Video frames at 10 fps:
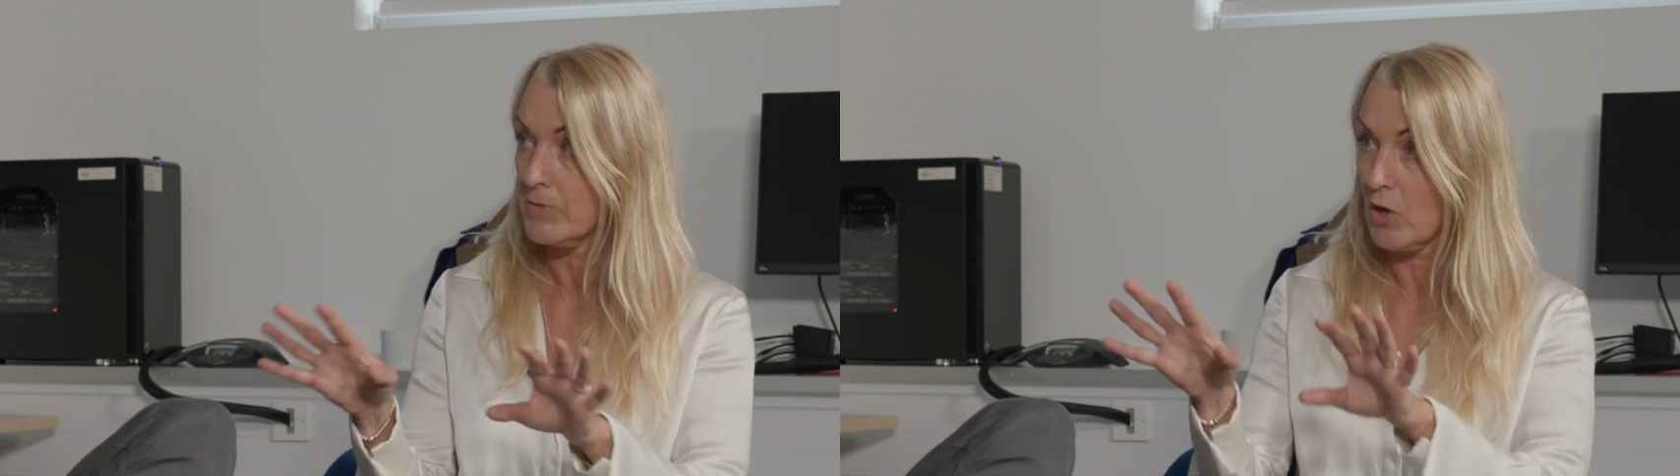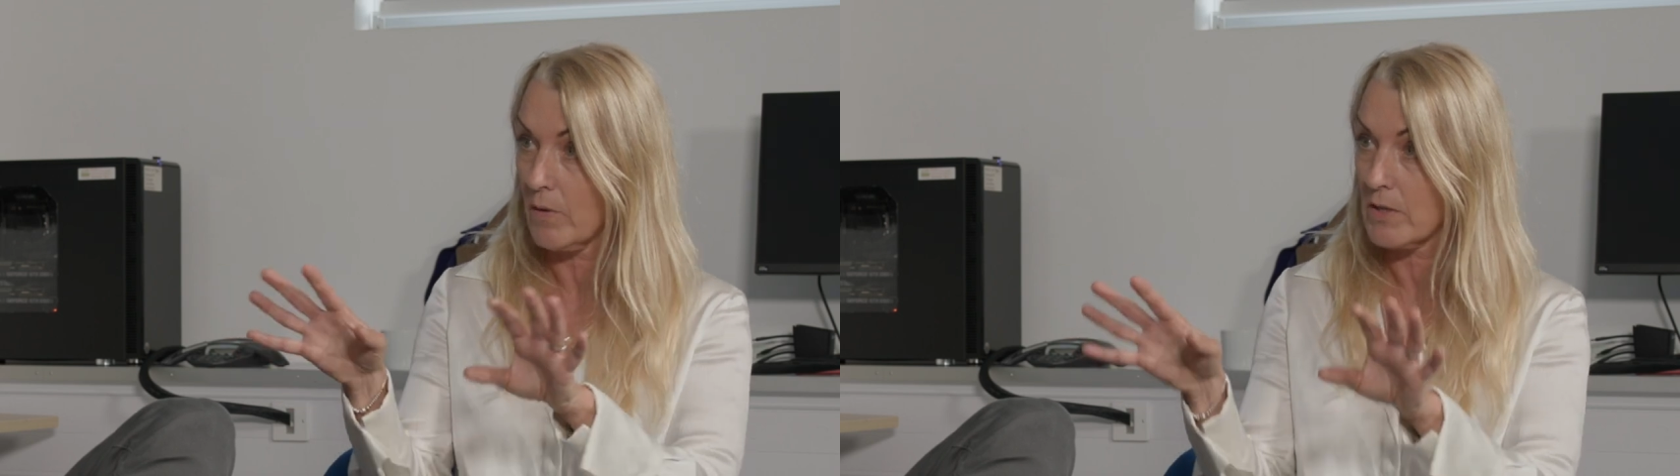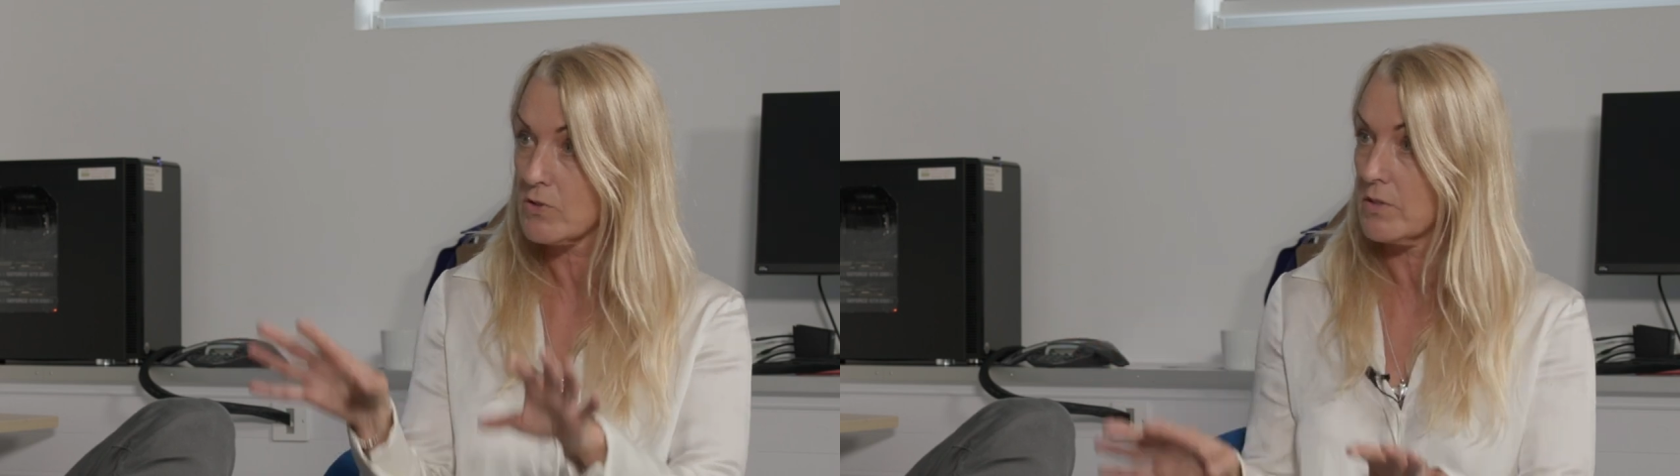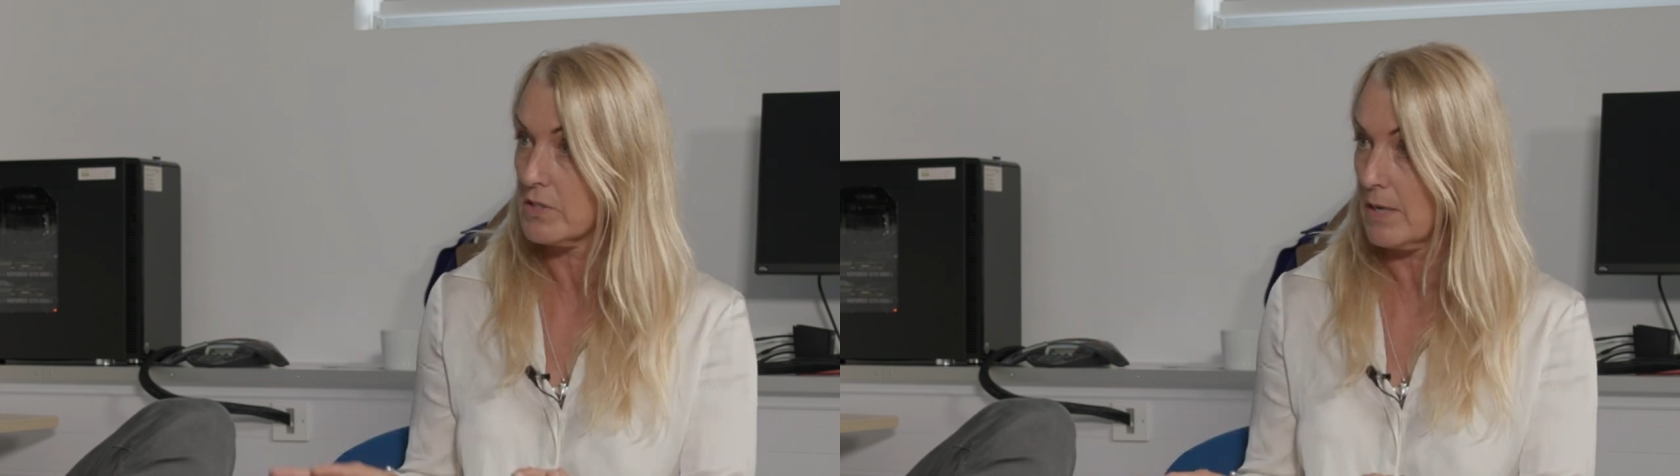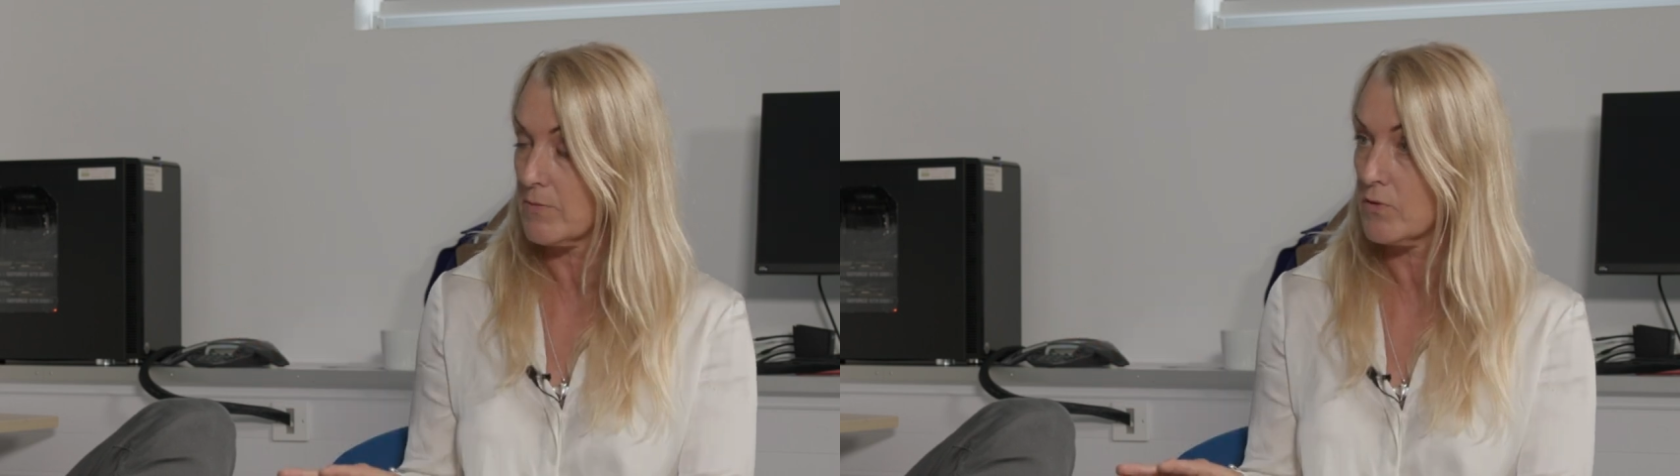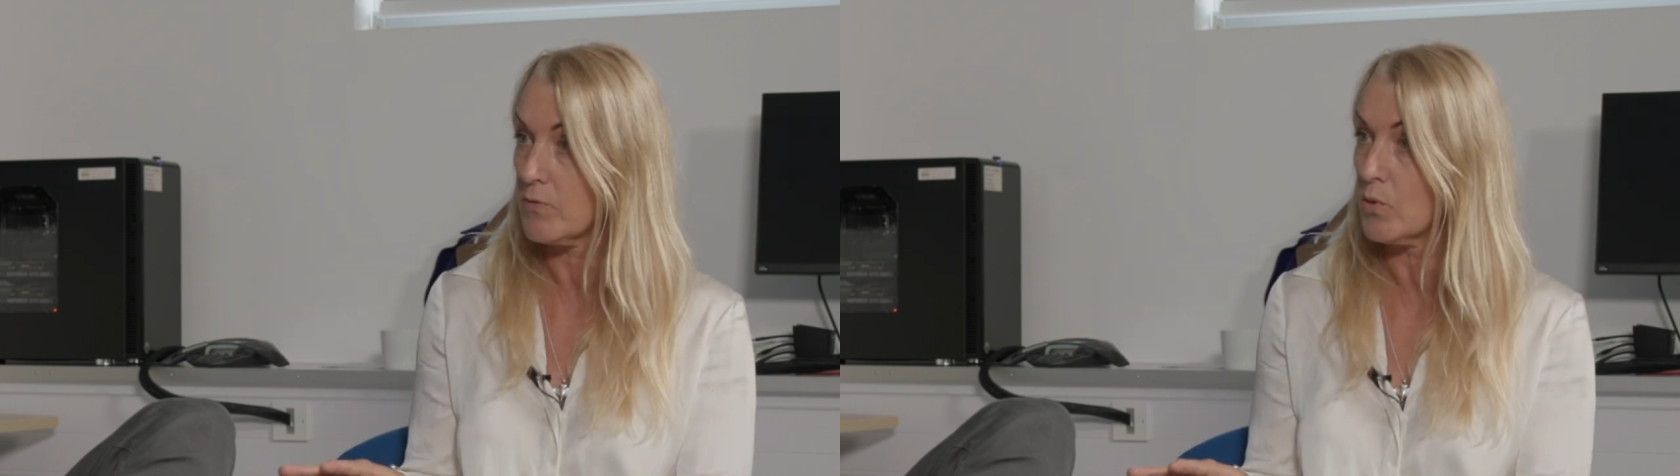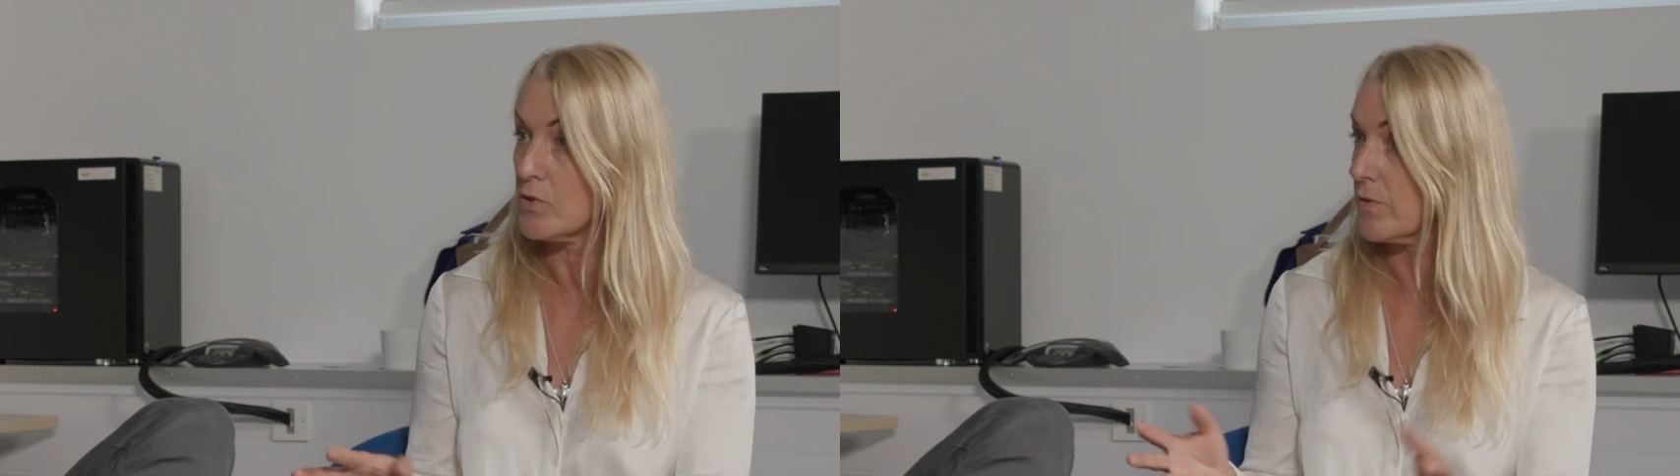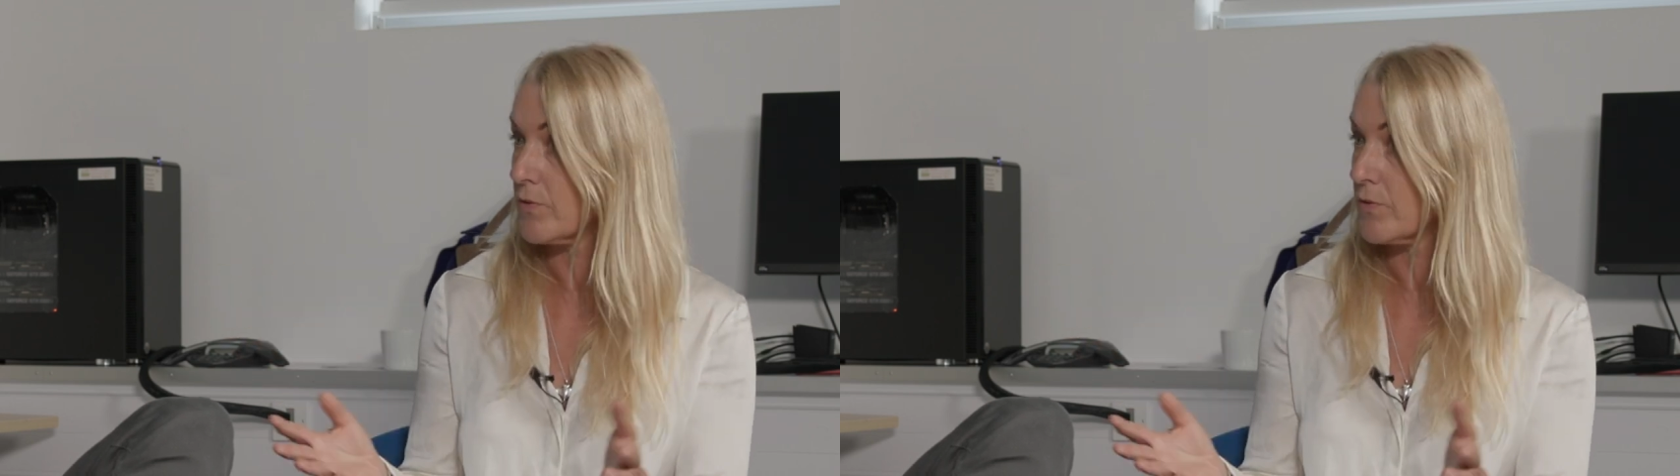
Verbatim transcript: going to the depths of water